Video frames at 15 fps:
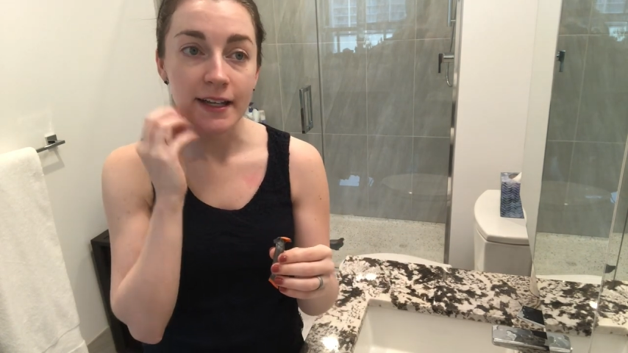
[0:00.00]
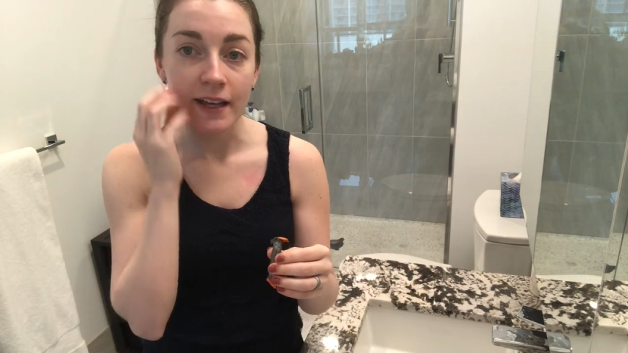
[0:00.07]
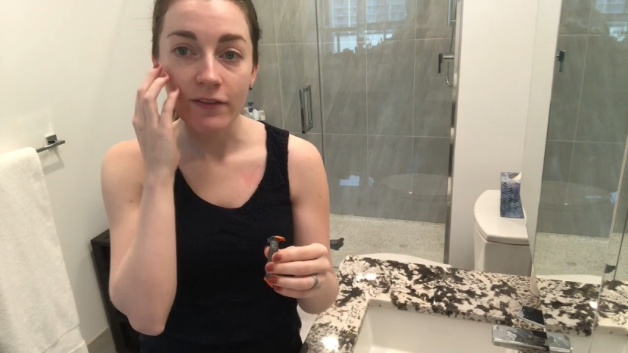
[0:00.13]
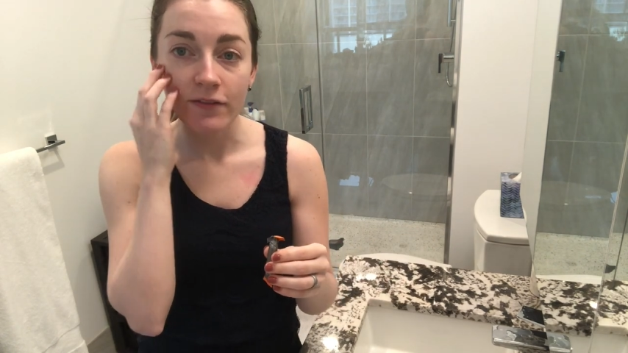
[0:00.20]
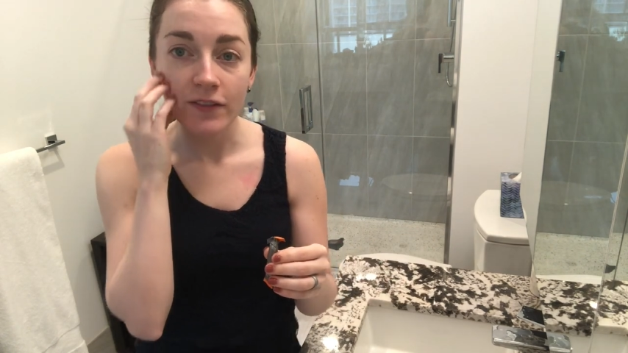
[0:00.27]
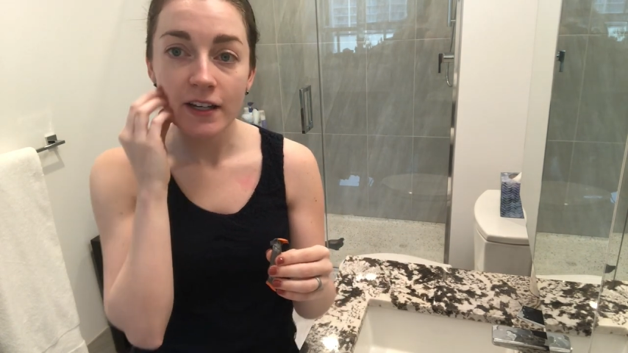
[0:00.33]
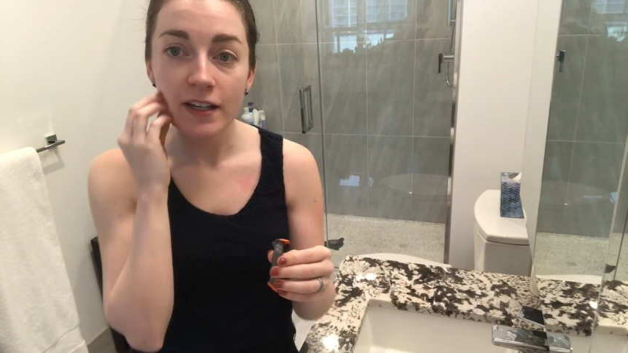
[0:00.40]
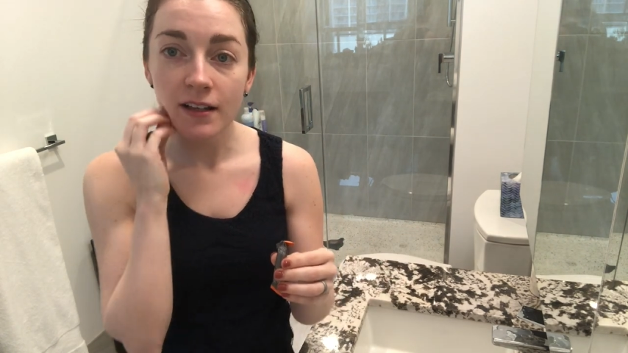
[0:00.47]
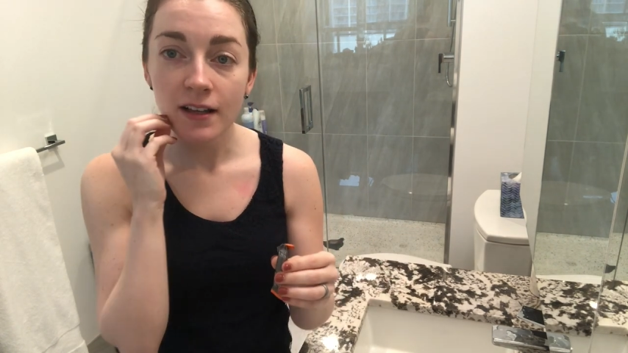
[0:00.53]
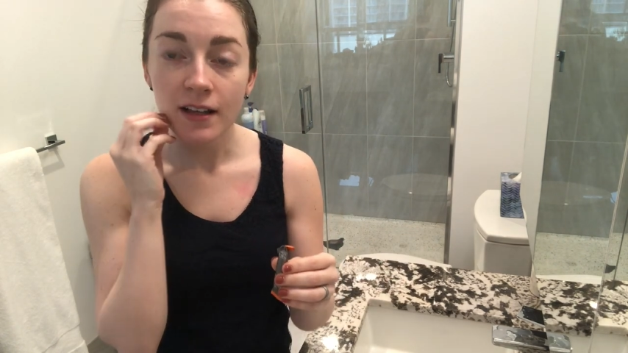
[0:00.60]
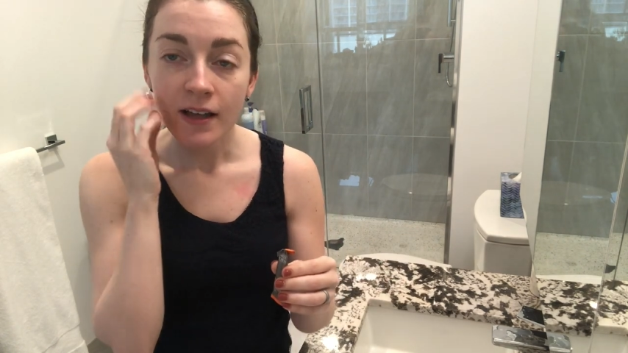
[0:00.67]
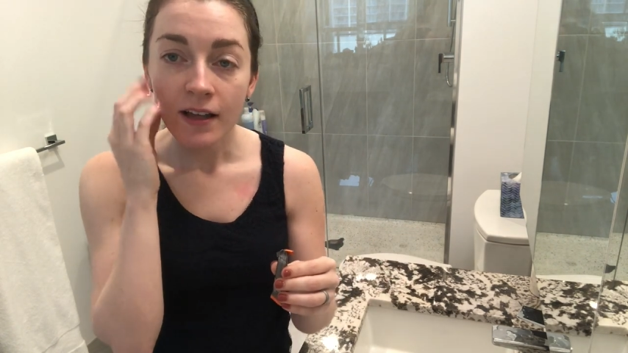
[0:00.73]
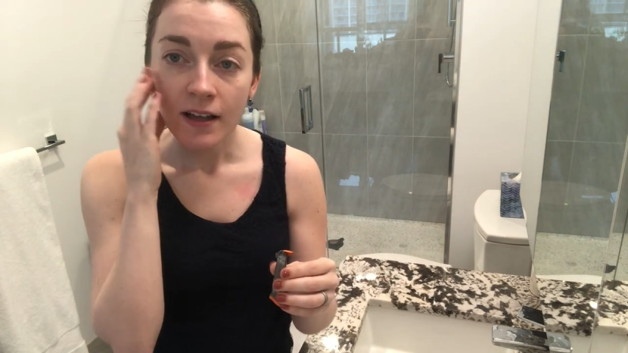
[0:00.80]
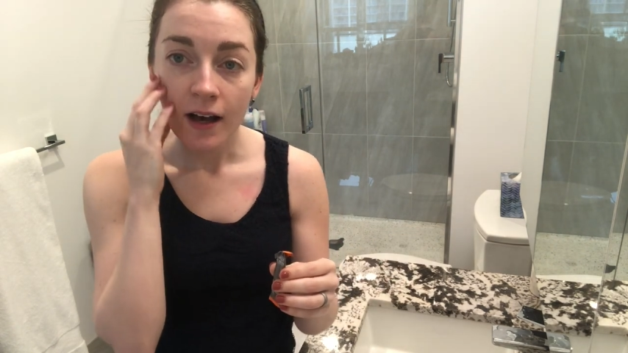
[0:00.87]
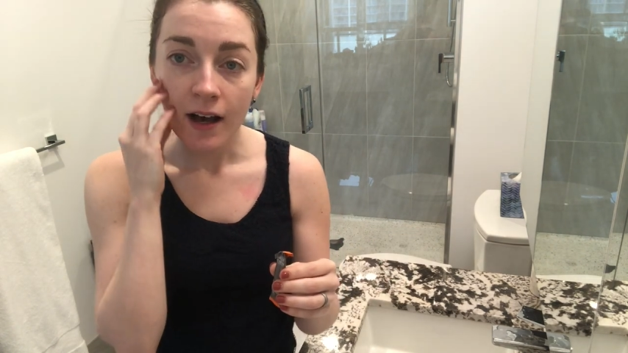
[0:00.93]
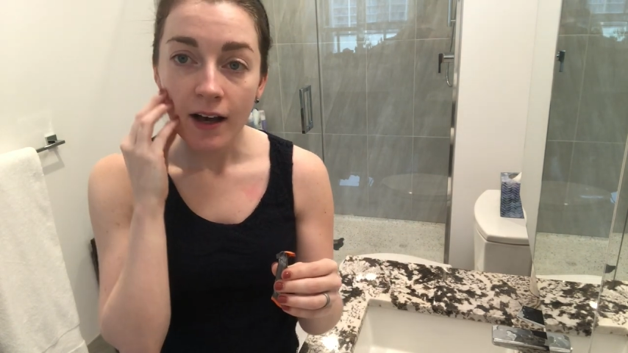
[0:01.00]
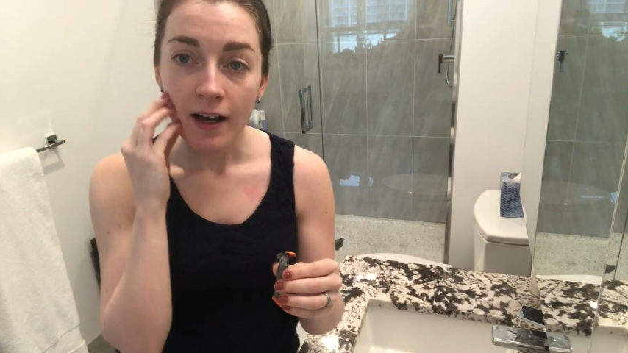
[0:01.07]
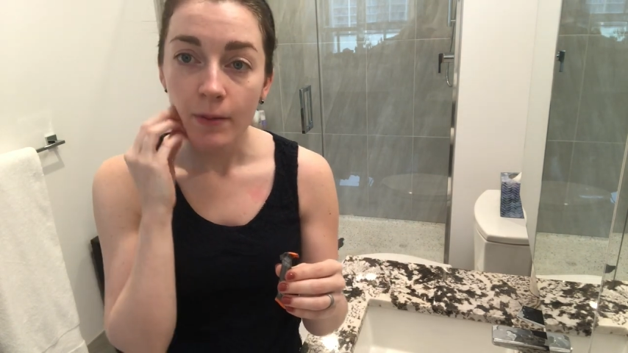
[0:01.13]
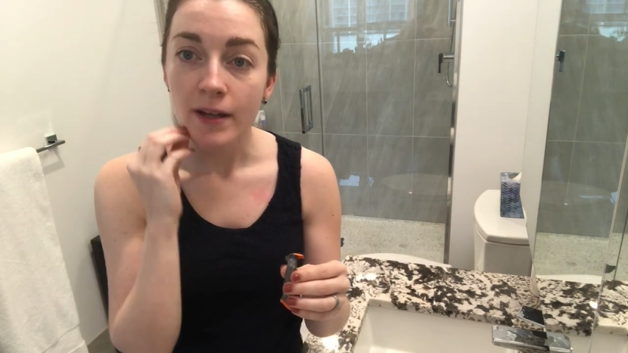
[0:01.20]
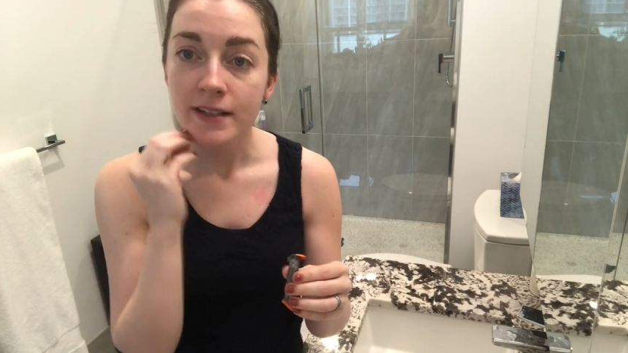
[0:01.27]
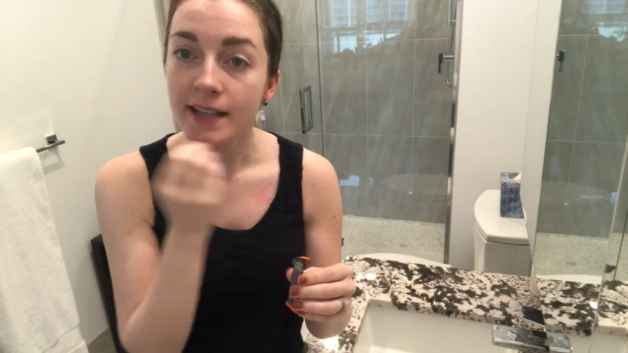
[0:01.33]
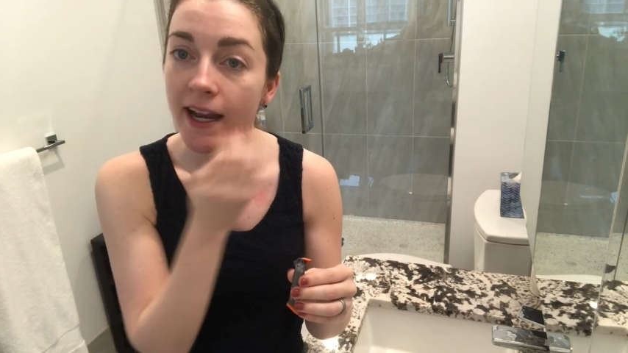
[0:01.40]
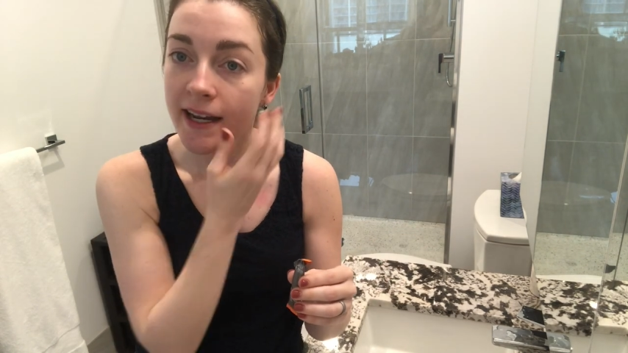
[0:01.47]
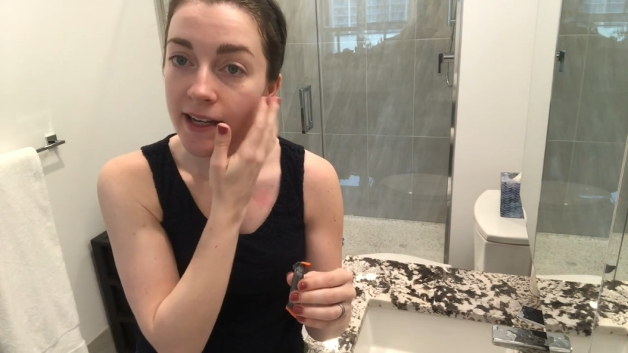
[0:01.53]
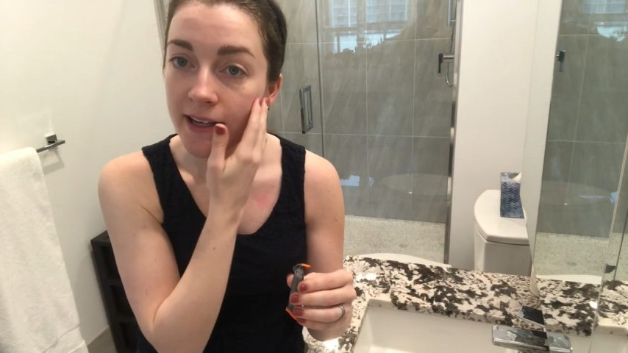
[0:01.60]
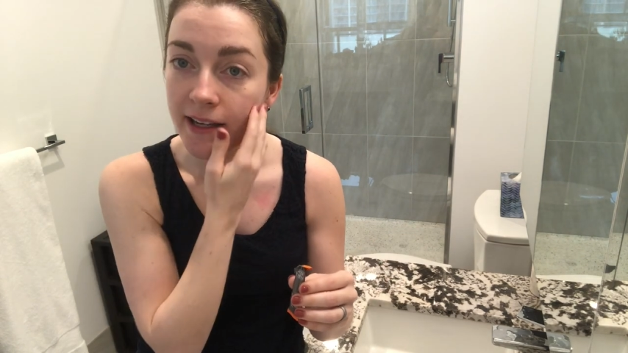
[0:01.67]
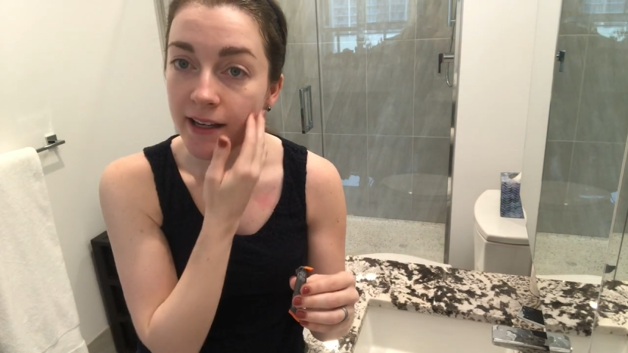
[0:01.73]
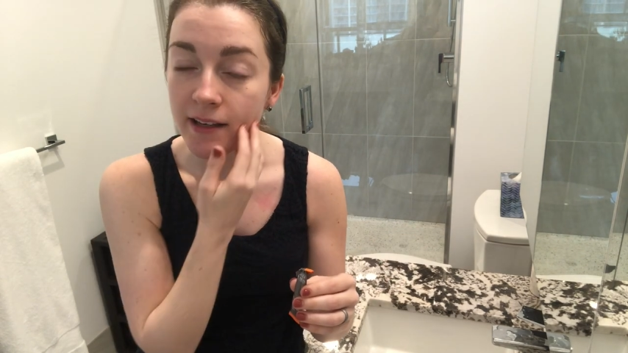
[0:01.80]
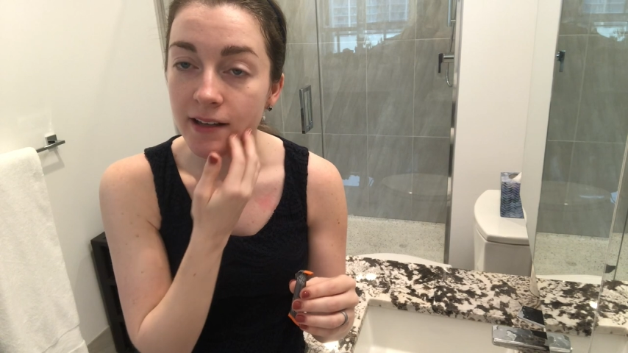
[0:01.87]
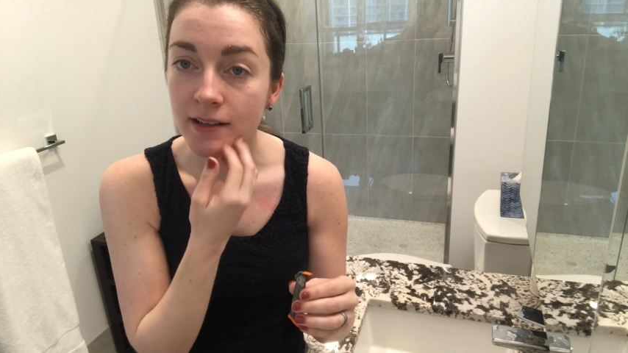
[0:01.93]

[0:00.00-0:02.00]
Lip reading: I feel a tightening